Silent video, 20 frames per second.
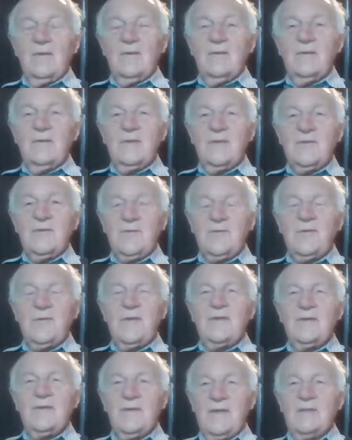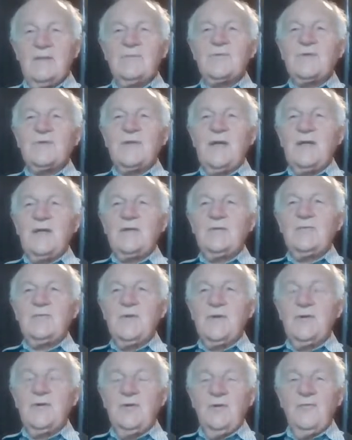did three things that I can
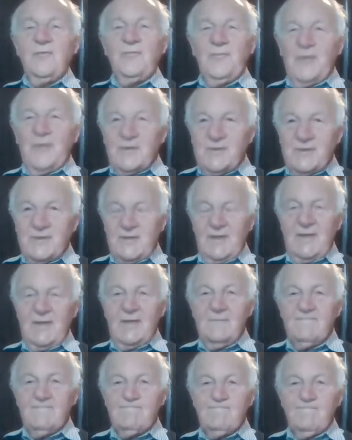recall. Firstly,